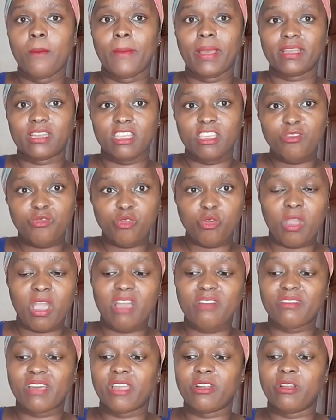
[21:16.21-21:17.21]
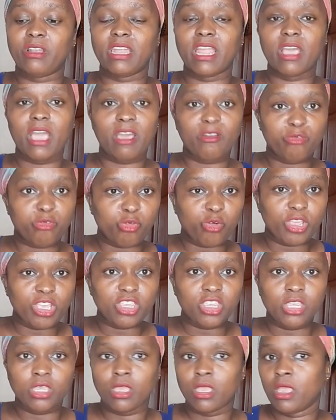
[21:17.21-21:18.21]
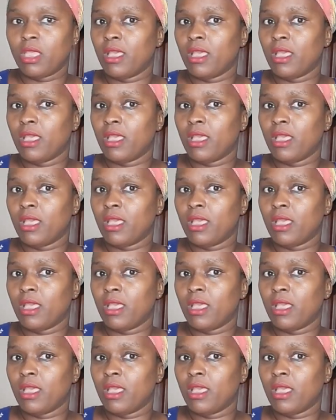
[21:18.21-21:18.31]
But if you have a fridge,